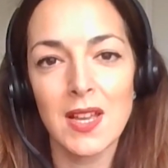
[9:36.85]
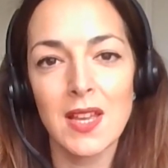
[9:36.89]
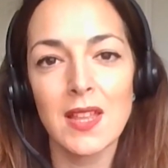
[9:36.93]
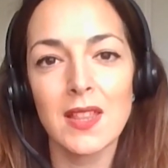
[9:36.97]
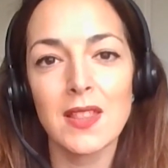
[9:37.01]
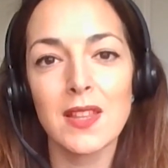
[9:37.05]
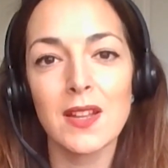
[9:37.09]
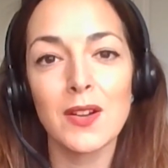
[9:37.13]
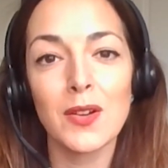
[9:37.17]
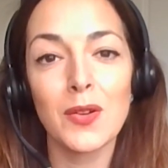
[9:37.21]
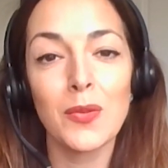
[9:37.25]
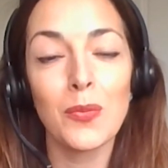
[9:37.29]

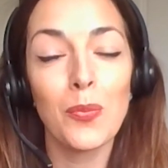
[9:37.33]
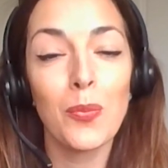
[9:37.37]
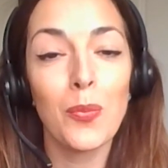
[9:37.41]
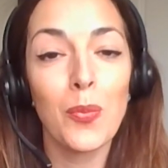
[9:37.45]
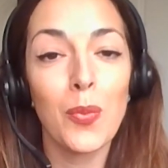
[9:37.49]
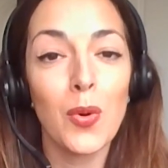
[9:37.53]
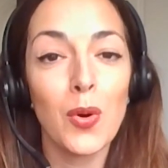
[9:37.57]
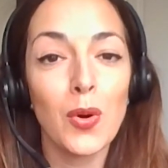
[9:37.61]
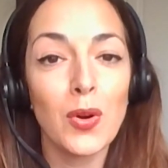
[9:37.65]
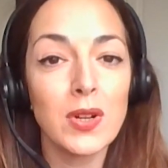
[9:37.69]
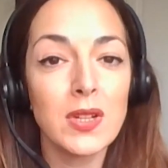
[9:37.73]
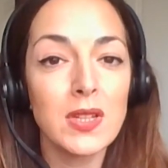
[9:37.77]
there are
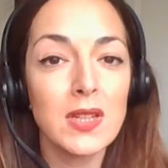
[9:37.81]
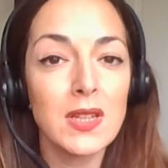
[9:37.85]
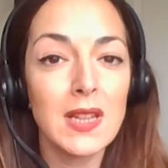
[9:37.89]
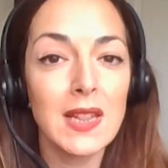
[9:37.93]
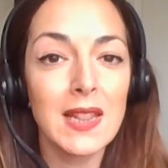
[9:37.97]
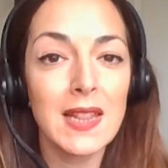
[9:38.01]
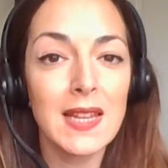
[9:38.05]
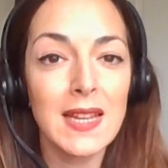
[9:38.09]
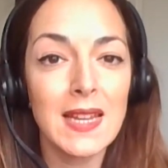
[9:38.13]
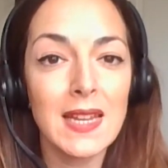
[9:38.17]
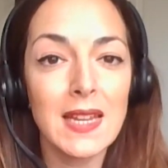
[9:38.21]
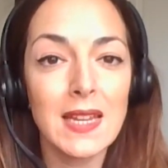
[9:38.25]
important
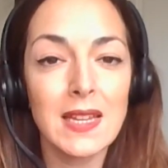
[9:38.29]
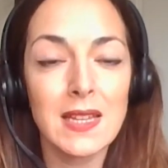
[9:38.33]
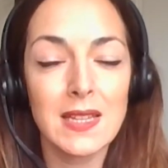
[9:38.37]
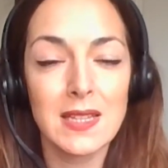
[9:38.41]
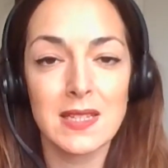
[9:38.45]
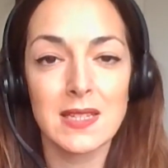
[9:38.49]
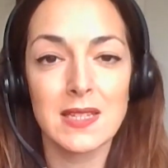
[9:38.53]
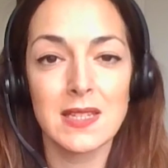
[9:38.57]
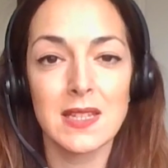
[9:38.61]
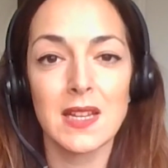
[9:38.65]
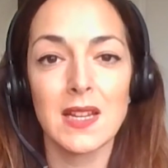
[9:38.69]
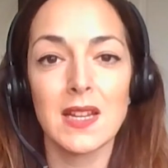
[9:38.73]

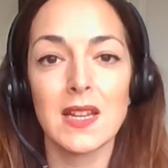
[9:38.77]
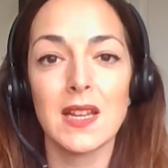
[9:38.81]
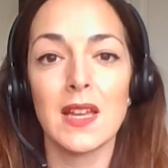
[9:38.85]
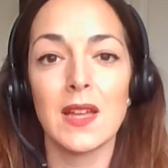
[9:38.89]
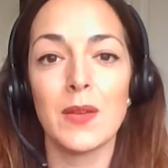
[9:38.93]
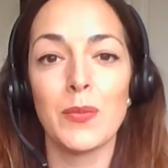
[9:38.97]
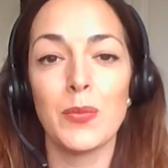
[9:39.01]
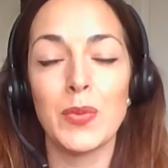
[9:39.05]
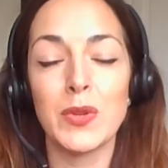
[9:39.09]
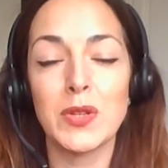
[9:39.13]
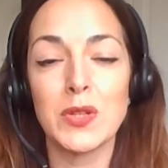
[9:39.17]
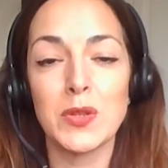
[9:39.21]
links
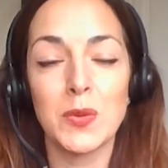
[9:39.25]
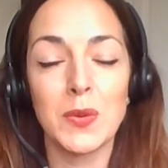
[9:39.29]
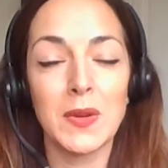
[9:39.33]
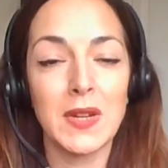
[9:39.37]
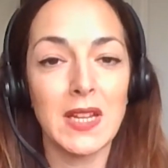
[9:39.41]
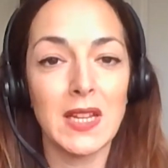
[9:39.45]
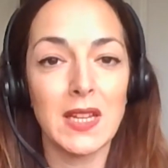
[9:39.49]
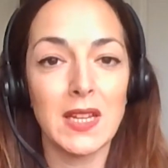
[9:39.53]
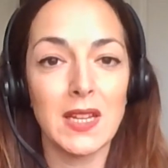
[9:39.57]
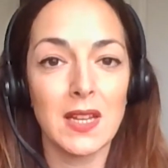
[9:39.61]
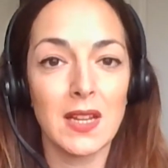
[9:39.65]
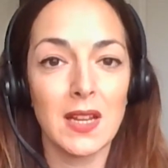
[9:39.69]

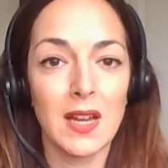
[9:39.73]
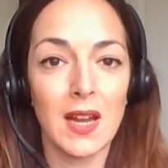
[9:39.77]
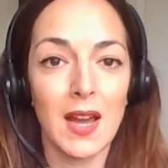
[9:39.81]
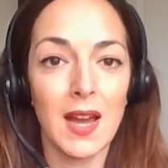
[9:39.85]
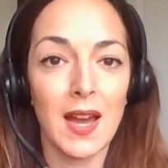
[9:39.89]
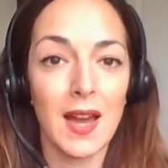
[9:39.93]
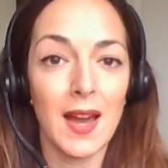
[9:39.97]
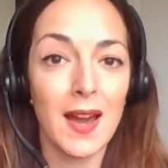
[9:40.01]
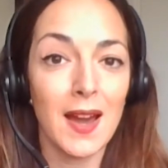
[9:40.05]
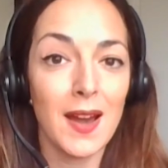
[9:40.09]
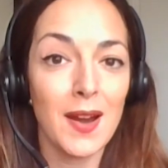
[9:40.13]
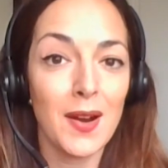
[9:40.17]
between
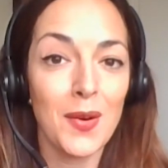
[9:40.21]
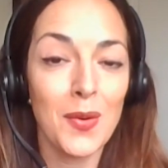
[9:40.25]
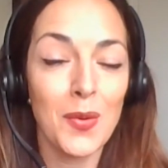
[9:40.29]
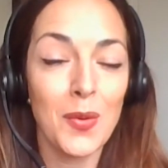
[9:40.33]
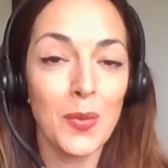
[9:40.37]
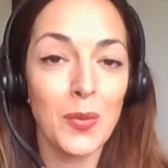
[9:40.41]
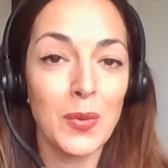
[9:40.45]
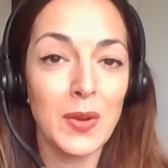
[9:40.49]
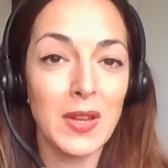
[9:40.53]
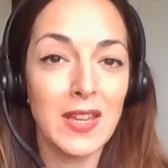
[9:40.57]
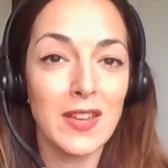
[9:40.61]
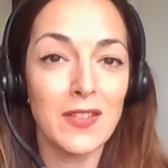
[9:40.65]
how
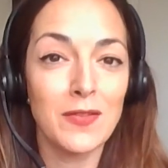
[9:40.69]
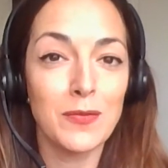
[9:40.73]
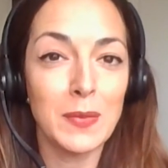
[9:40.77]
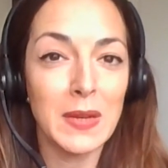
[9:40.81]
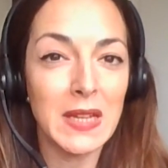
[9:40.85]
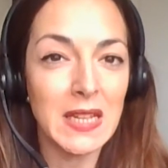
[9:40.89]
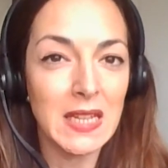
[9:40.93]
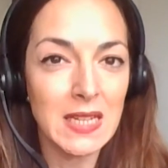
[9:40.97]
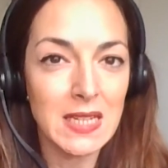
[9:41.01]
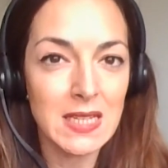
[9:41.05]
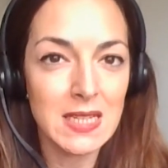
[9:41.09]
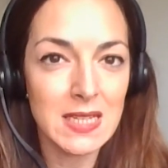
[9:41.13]
we give
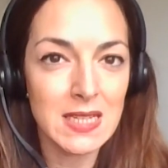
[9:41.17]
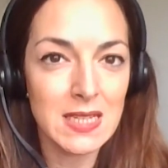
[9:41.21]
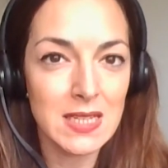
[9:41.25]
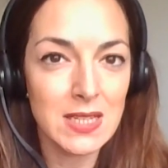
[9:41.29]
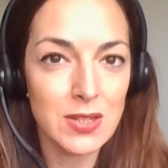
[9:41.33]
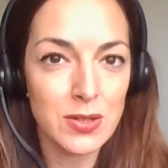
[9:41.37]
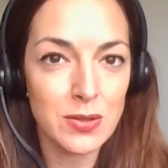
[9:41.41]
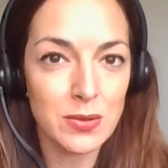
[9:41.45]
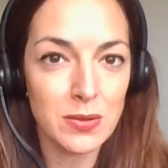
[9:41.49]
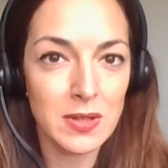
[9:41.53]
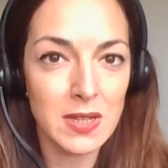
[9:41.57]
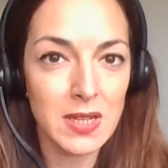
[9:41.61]
meaning to
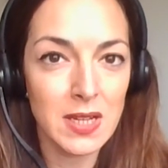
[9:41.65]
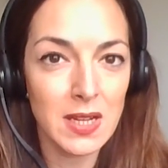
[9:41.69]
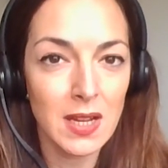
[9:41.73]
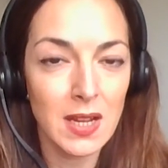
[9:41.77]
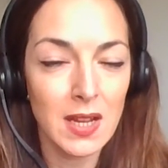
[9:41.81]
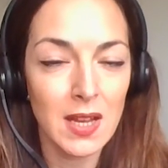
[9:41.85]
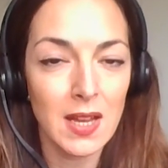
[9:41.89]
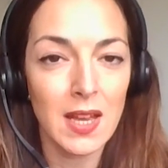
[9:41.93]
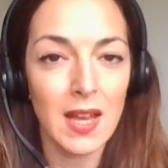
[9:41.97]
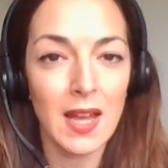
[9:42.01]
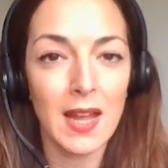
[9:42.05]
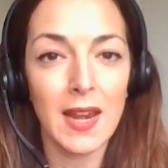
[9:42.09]
history
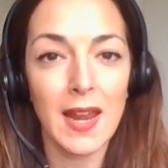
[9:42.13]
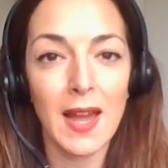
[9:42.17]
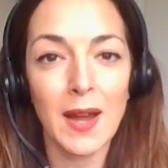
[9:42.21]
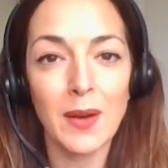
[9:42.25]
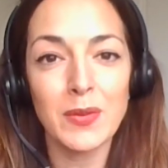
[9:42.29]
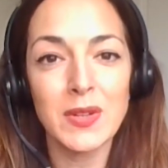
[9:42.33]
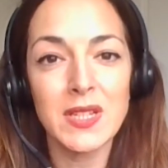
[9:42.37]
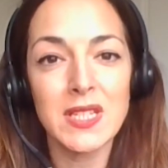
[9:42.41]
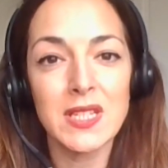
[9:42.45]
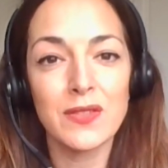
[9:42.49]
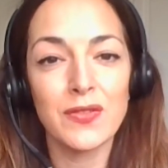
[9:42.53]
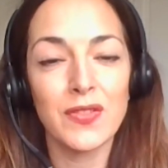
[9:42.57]
and how
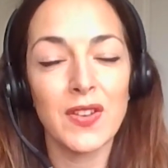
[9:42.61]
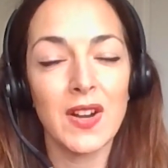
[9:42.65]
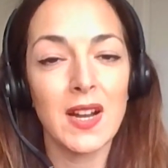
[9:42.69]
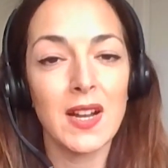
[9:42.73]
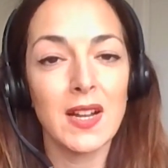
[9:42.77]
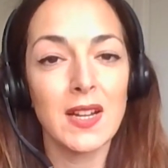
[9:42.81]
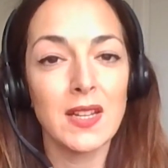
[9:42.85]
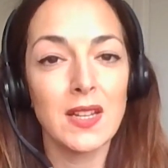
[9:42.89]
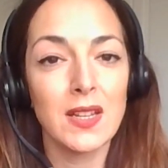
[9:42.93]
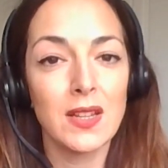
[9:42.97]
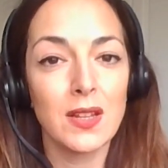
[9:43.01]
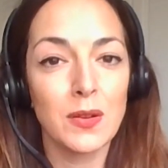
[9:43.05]
we
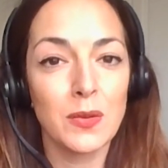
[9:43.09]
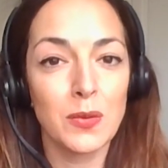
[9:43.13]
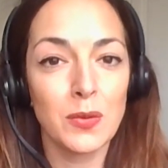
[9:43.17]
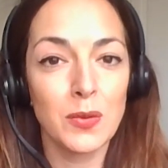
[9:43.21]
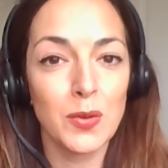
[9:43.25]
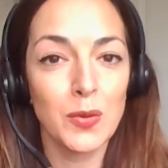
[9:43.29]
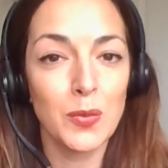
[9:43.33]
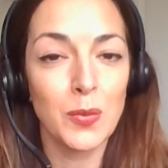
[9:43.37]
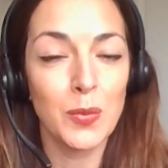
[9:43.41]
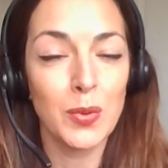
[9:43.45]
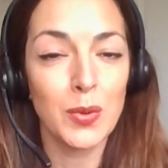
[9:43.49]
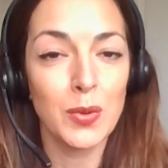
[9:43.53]
define the
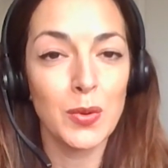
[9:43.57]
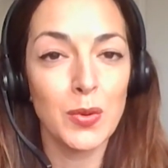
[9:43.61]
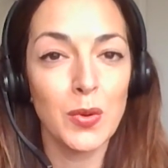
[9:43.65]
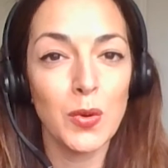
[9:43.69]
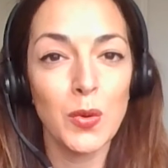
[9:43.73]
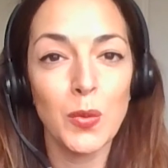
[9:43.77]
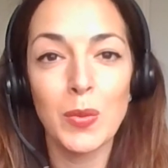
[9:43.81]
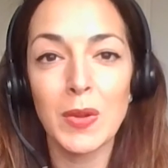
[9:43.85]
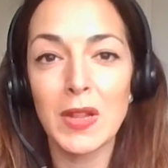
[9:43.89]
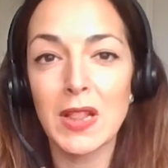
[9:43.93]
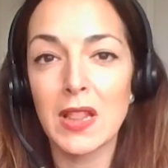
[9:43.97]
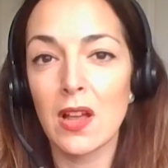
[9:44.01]
group, who
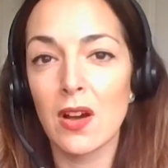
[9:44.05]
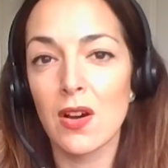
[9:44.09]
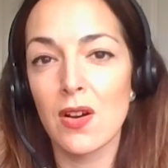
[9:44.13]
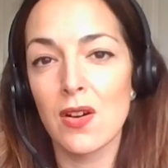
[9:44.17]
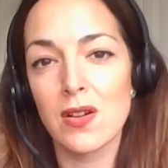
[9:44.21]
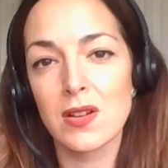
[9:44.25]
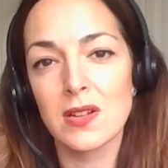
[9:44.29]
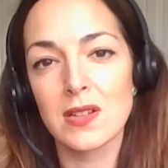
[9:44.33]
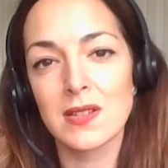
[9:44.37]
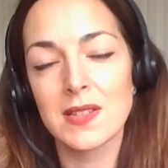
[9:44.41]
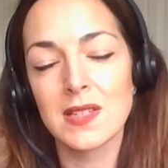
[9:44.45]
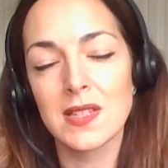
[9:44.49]

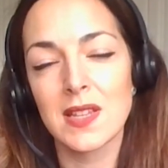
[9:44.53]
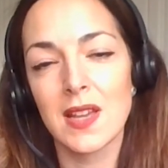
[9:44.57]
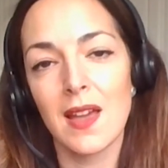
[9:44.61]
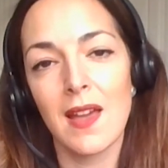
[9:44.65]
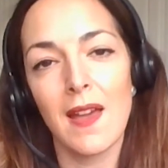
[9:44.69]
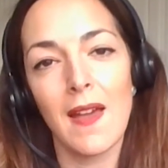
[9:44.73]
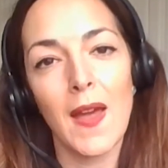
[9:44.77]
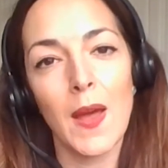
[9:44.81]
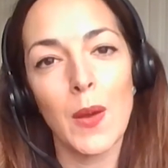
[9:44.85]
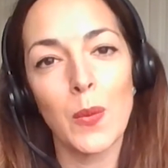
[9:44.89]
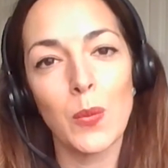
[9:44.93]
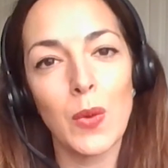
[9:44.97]
belongs,
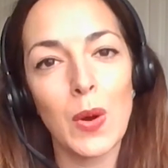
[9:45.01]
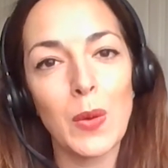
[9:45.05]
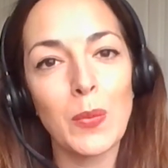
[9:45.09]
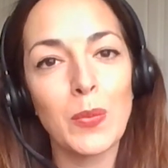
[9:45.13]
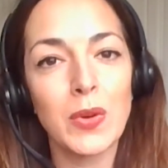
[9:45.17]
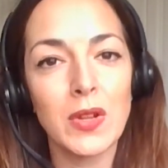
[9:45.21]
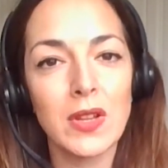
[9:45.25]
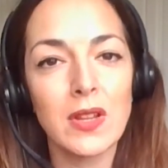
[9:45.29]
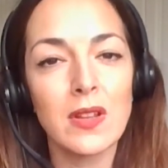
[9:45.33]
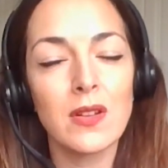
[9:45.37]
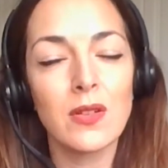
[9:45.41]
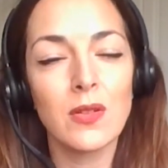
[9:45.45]
and what
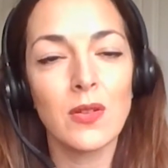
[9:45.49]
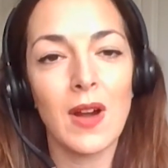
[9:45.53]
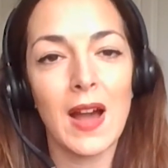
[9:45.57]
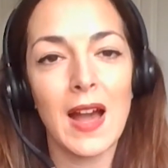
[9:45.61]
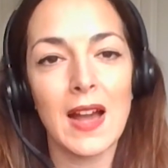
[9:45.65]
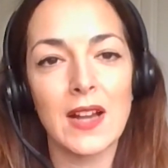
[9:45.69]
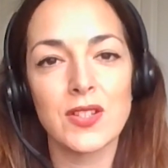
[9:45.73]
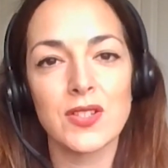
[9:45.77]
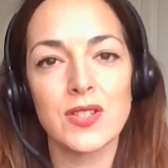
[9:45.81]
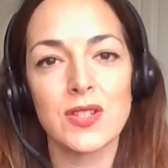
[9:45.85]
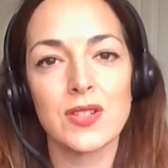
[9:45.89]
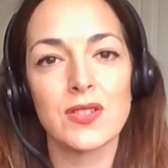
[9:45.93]
political
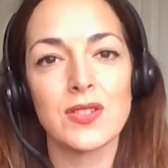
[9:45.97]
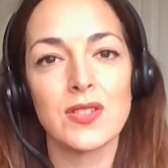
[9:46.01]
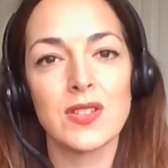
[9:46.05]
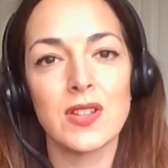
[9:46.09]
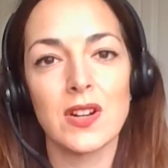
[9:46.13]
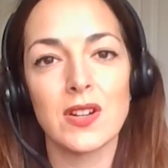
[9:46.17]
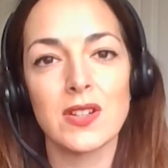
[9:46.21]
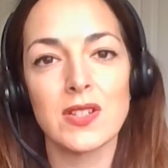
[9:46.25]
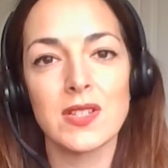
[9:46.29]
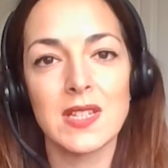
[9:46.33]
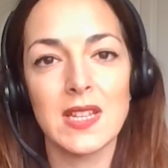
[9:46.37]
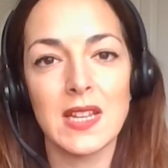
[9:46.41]
actions
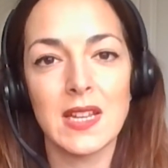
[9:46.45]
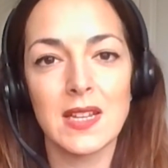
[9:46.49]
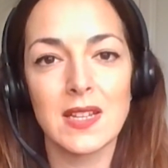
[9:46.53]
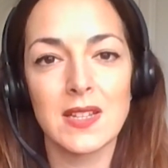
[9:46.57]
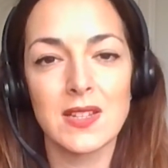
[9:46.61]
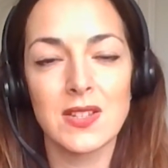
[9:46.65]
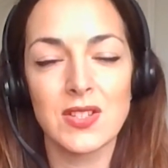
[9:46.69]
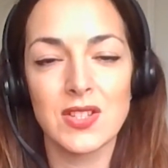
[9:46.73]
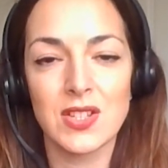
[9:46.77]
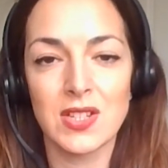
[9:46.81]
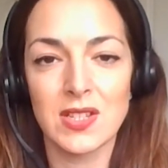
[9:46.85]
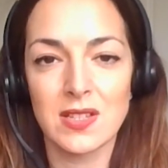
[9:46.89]
are seen
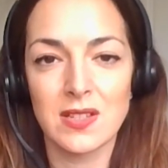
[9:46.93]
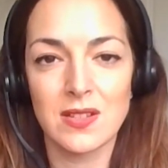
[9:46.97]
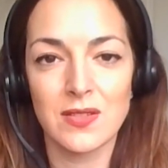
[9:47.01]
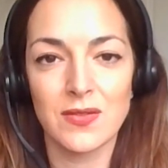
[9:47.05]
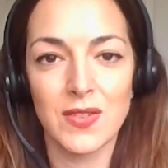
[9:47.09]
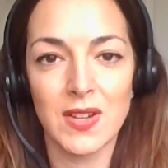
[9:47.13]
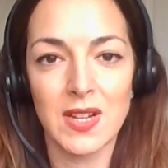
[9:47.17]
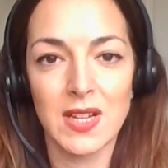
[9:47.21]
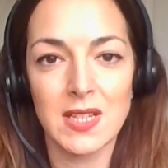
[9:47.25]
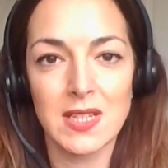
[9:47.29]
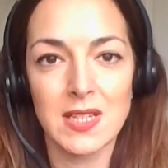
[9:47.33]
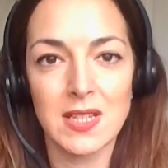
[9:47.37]
as
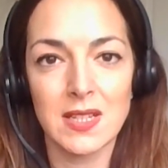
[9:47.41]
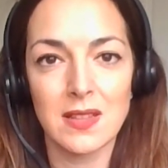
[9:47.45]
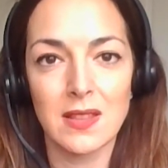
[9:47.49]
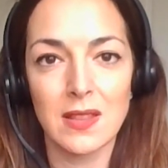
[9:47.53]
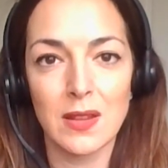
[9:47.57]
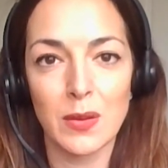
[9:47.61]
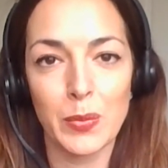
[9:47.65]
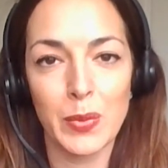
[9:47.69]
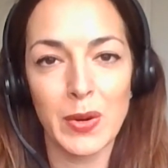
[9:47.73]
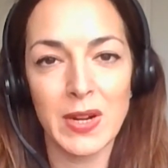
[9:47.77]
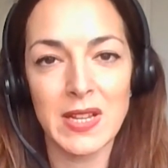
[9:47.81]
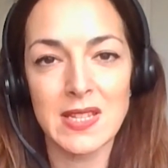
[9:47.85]
justified in the
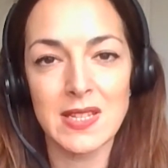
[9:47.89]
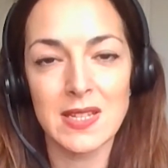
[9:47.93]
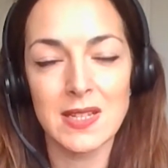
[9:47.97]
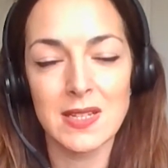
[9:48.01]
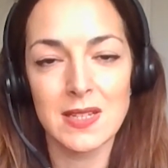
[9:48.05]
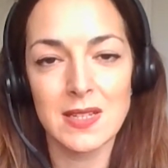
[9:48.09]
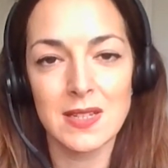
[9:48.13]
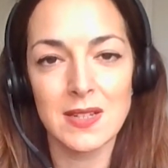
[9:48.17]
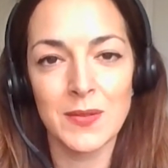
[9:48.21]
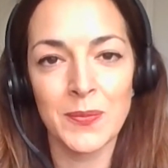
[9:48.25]
present.